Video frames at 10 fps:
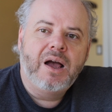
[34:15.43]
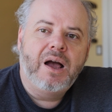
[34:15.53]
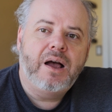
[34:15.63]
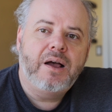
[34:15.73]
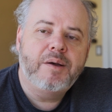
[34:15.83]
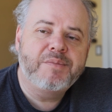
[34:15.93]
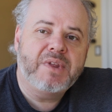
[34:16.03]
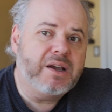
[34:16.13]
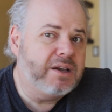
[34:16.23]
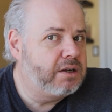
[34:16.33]

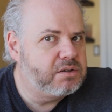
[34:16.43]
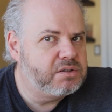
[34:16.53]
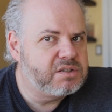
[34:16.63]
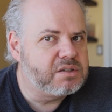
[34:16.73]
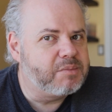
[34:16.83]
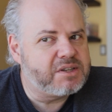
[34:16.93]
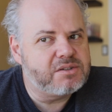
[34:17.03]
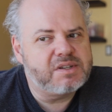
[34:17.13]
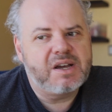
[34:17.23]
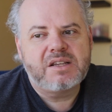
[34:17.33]
I'm going to go do some
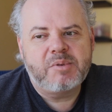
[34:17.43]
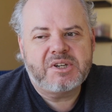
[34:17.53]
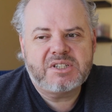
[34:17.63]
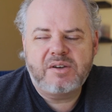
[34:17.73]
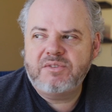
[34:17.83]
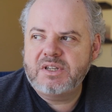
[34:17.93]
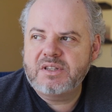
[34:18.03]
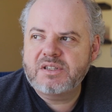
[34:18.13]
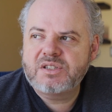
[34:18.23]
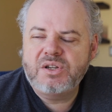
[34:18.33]
exercise by shoveling
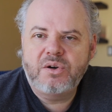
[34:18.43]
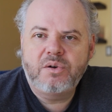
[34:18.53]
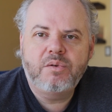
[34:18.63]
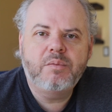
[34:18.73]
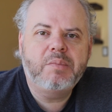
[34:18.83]
the snow,